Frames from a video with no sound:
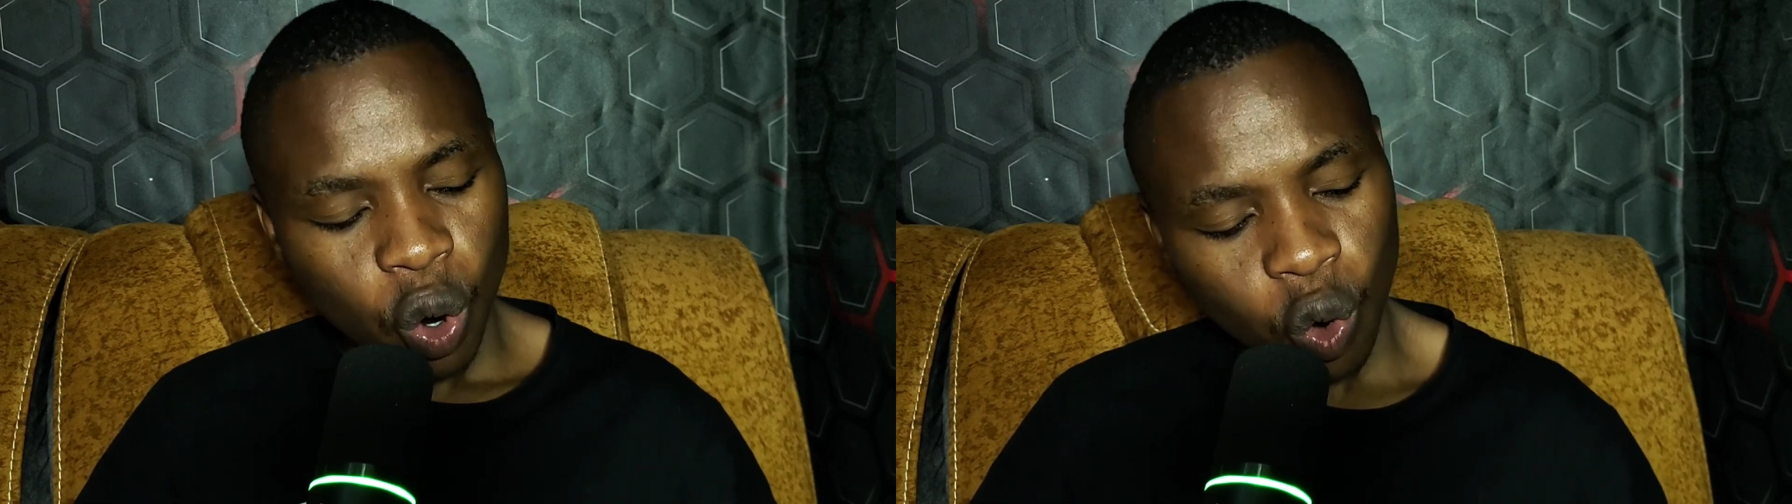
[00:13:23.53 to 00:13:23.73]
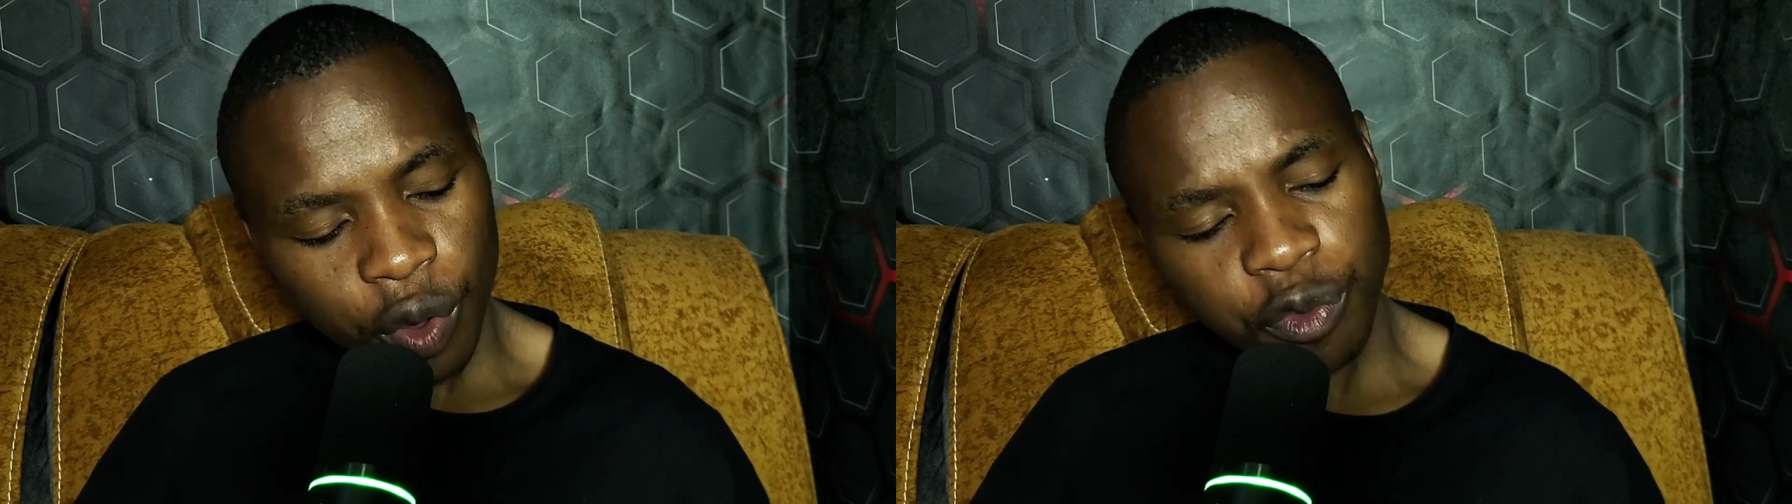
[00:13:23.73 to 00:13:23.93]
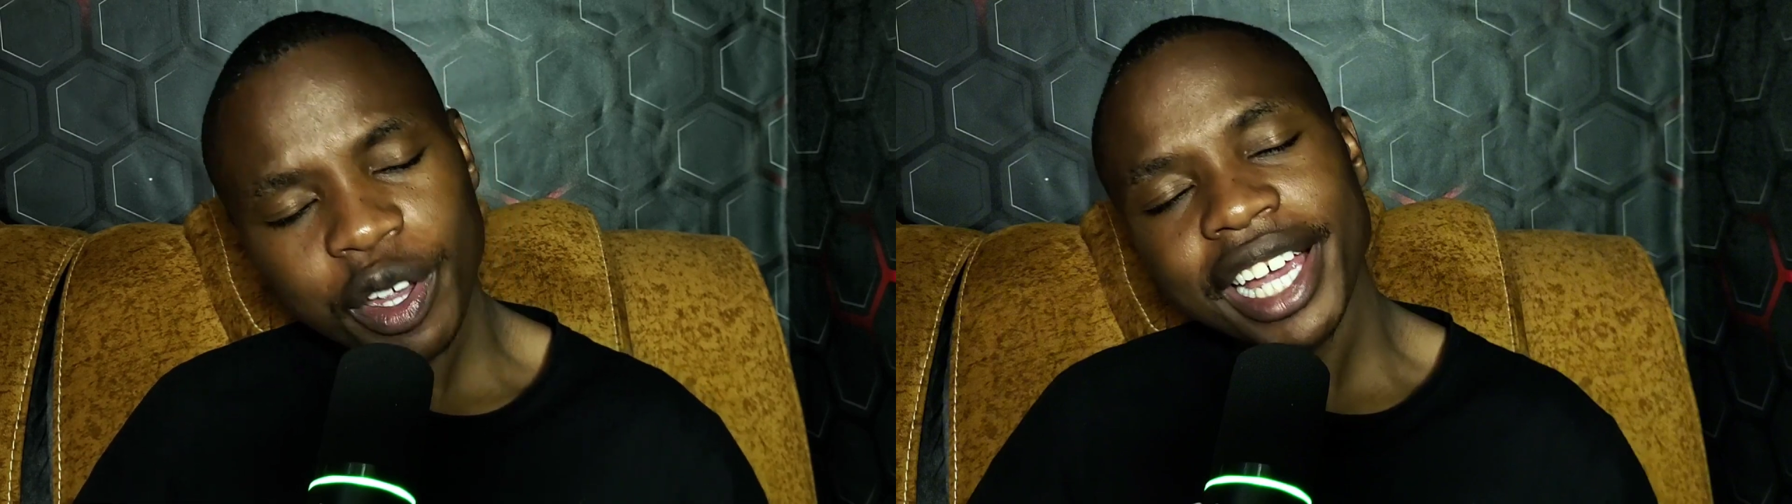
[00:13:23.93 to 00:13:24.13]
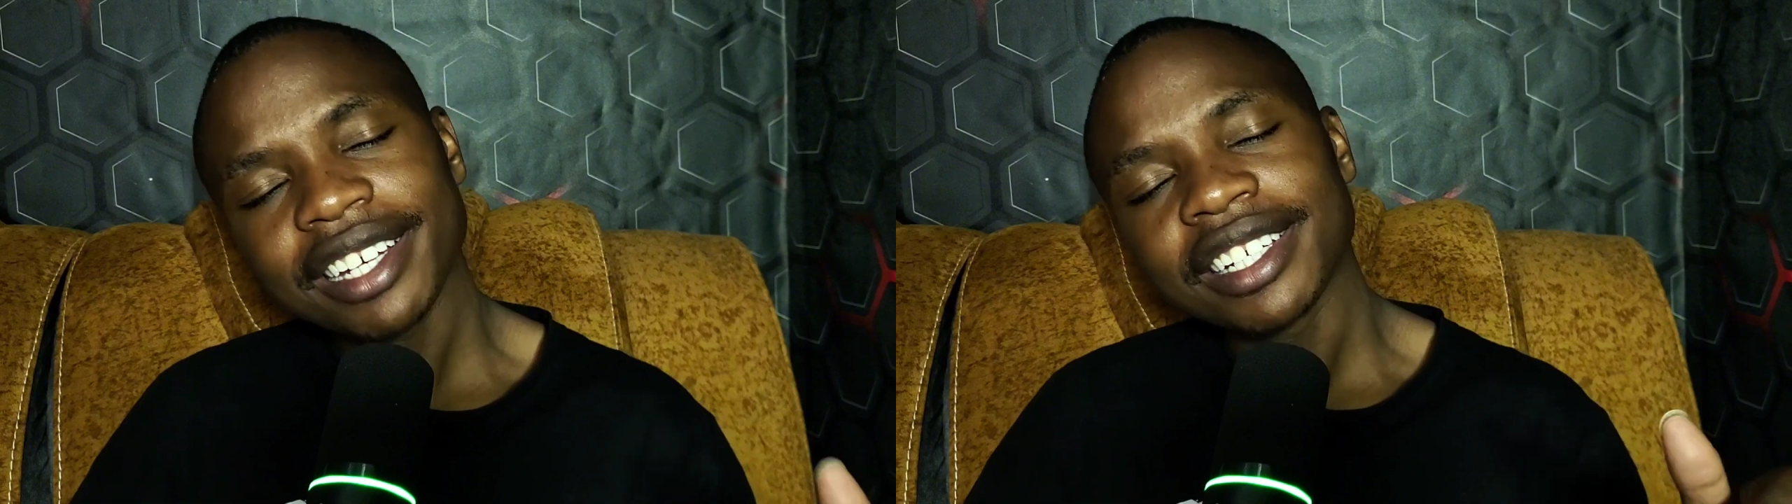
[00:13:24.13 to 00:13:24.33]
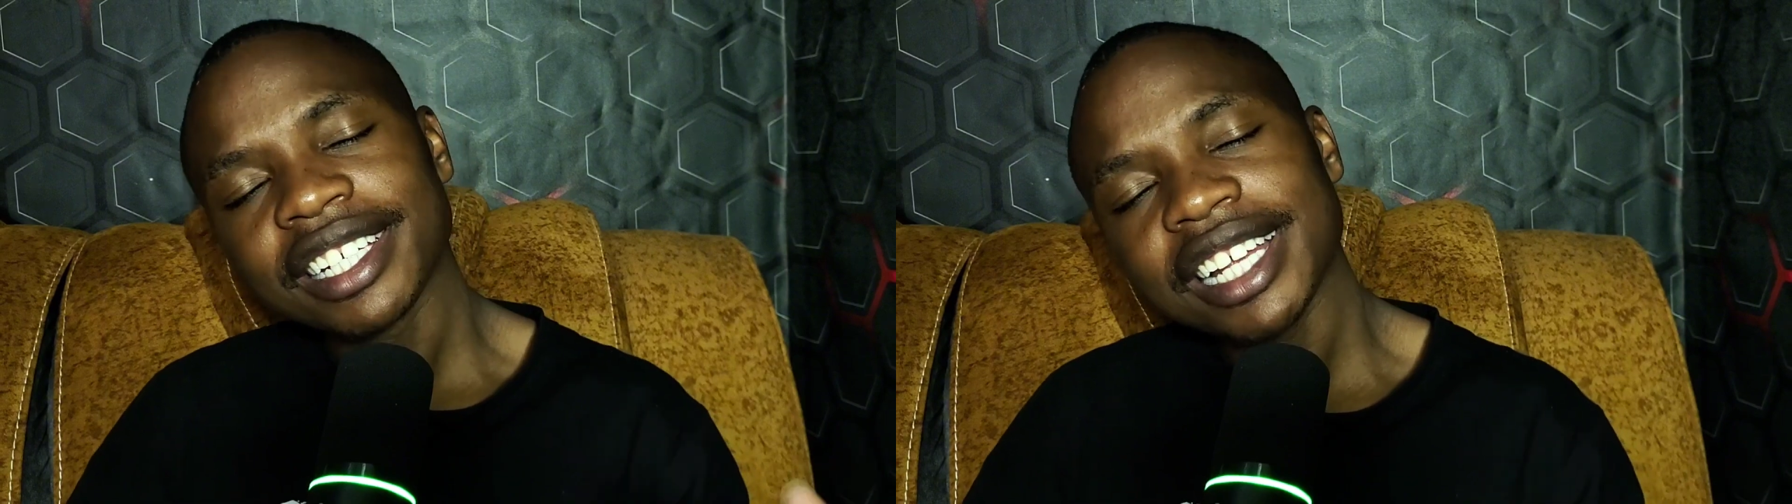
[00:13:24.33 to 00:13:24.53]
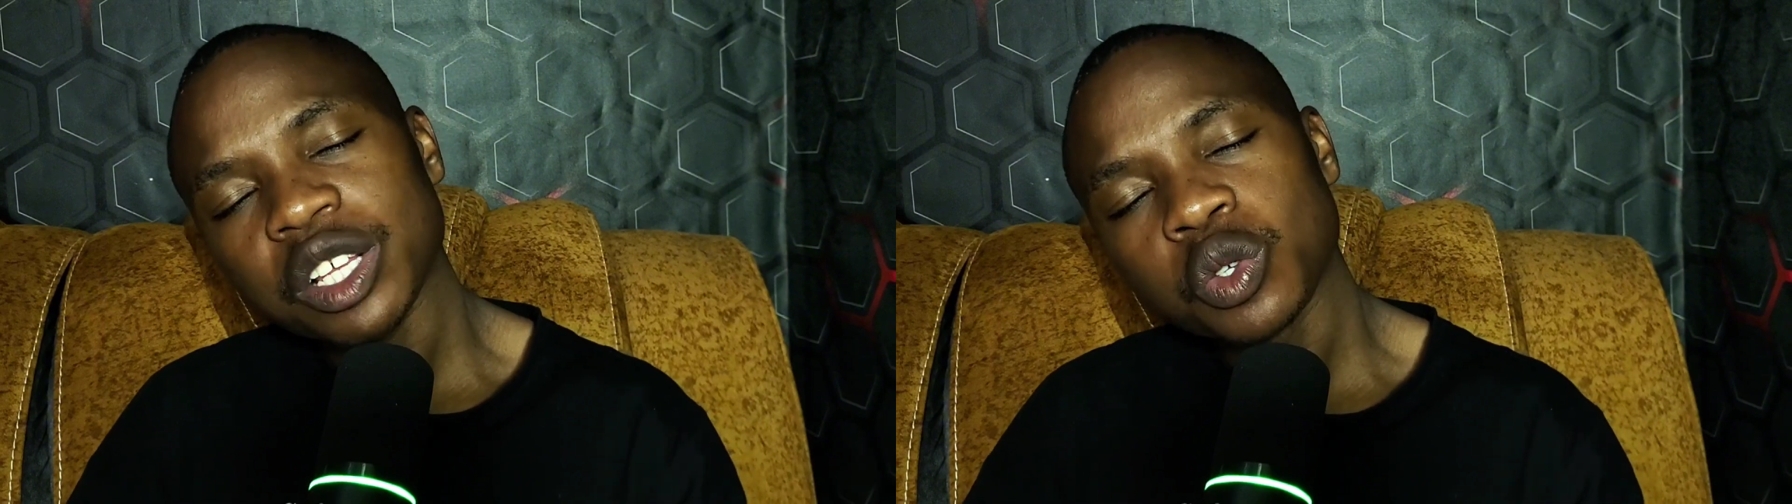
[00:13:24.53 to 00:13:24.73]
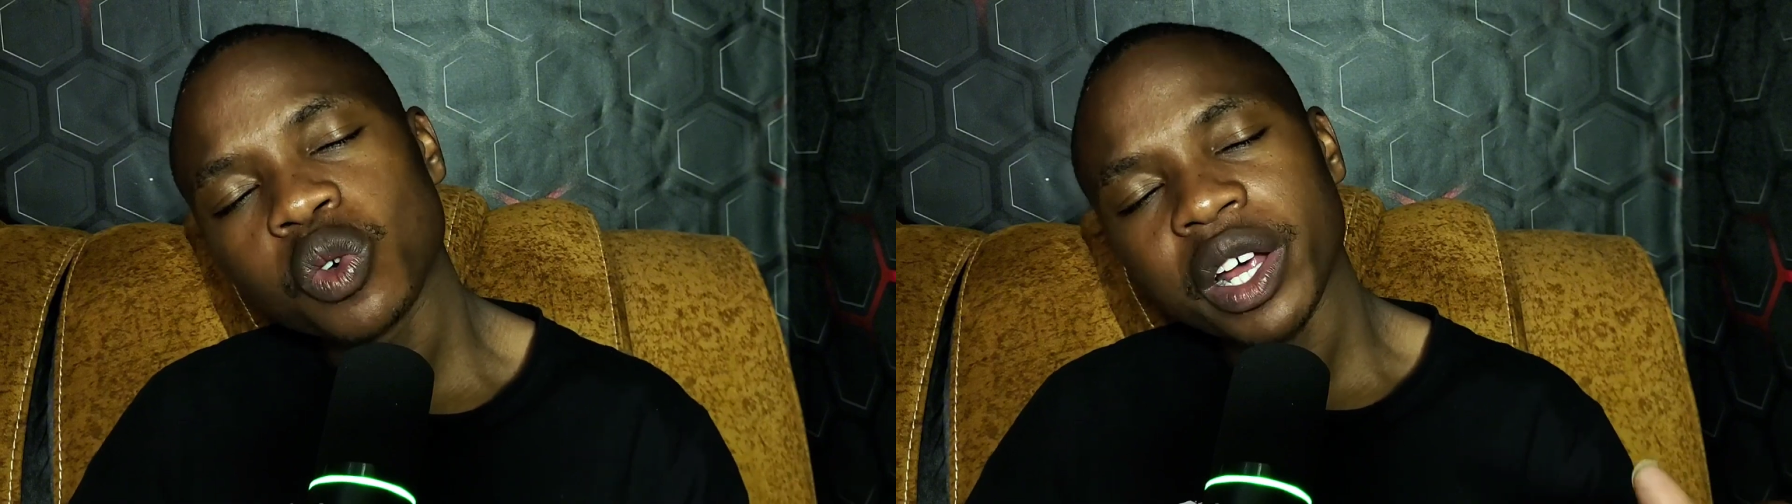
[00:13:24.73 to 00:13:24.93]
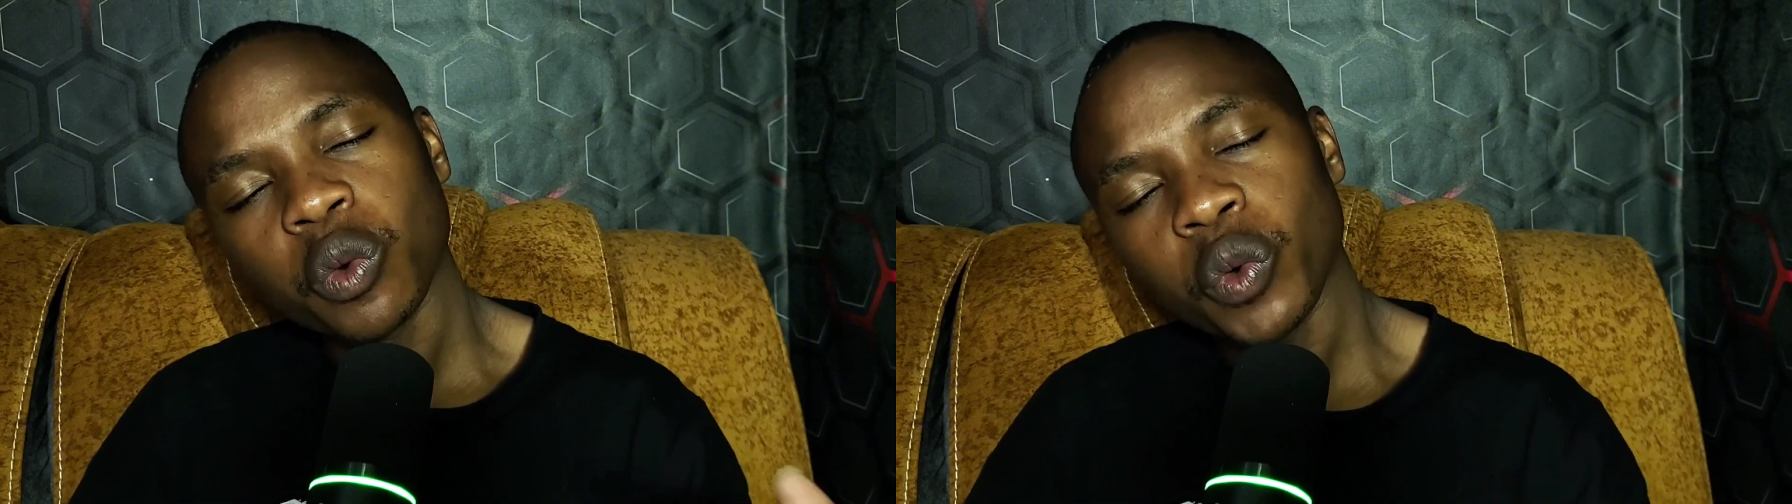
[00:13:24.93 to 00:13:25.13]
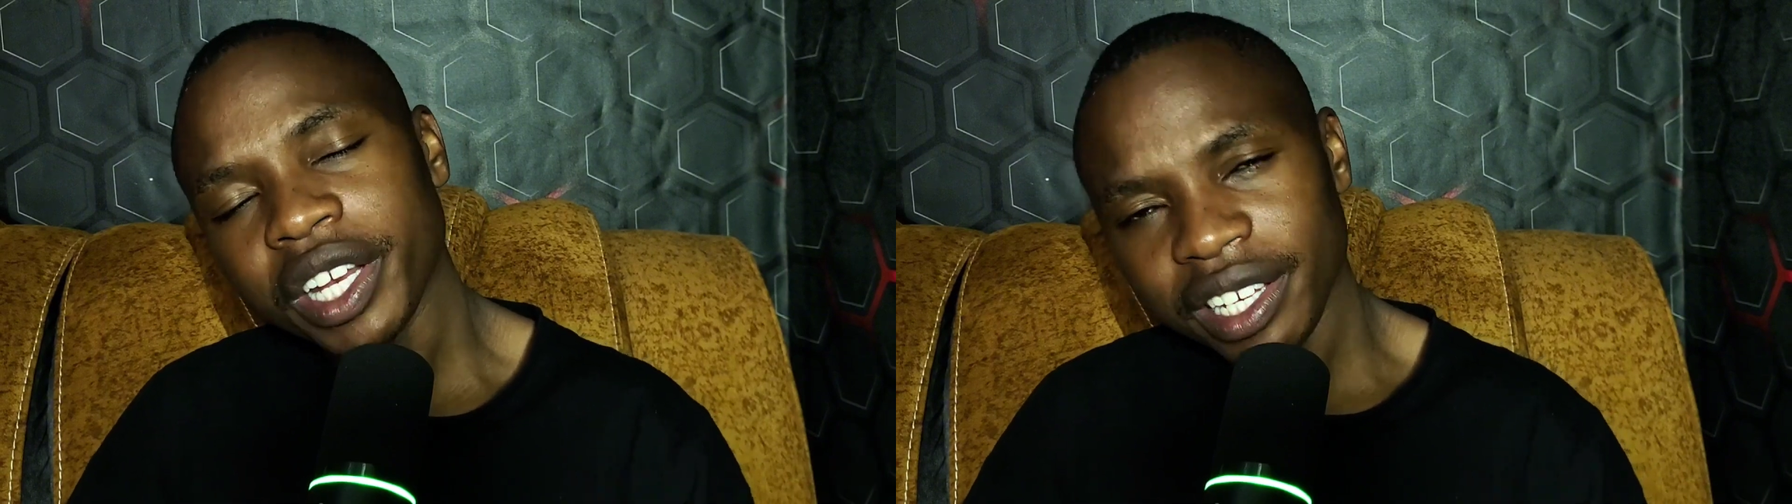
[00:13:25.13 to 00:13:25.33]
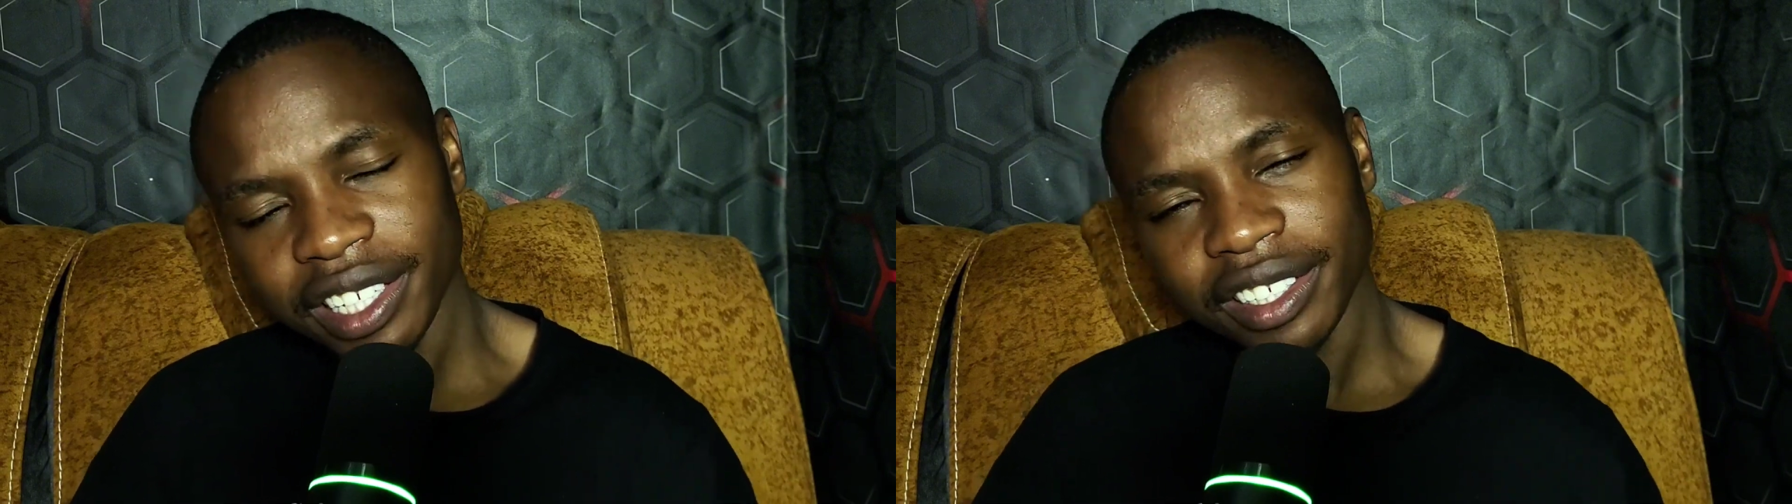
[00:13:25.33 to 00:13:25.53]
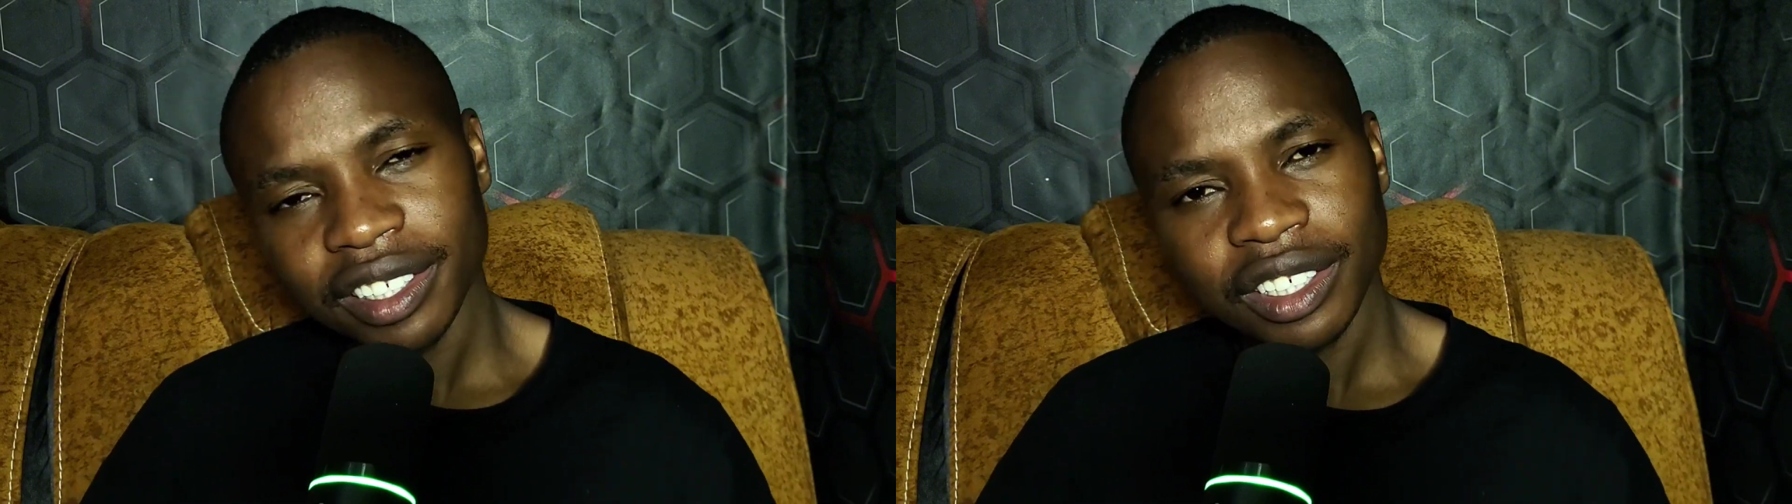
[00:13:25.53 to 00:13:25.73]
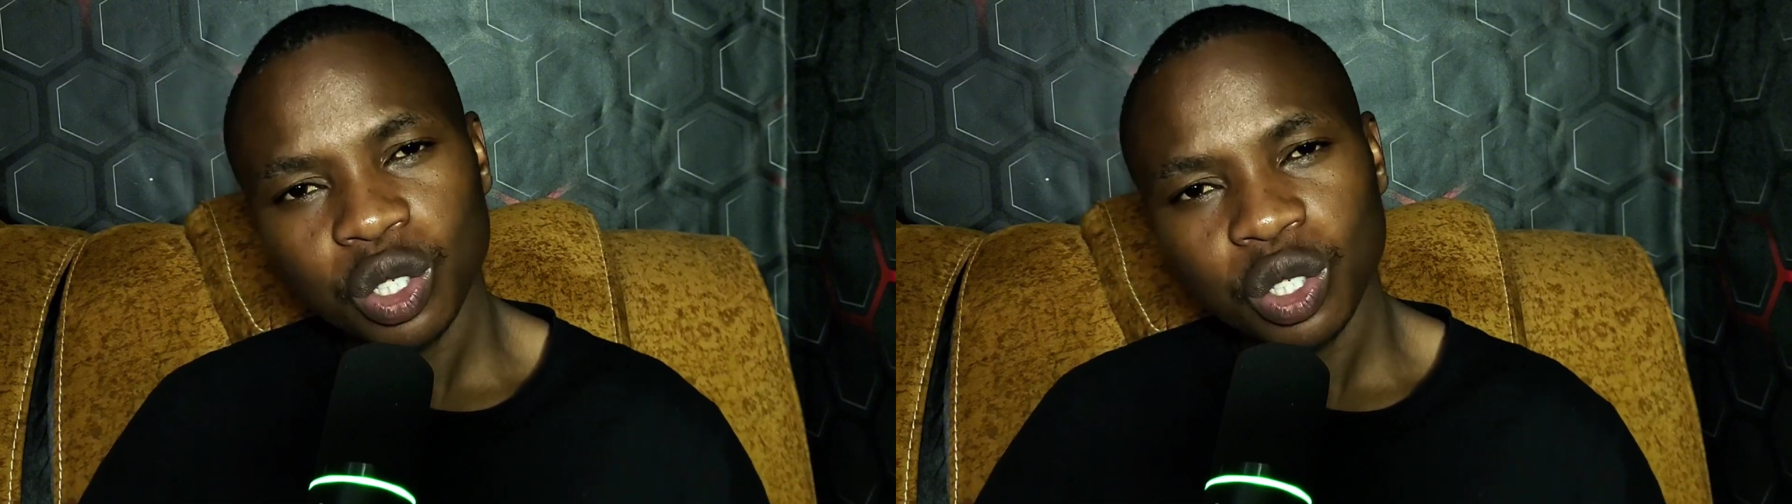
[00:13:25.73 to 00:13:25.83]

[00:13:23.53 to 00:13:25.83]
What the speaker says: if we get leaders who are willing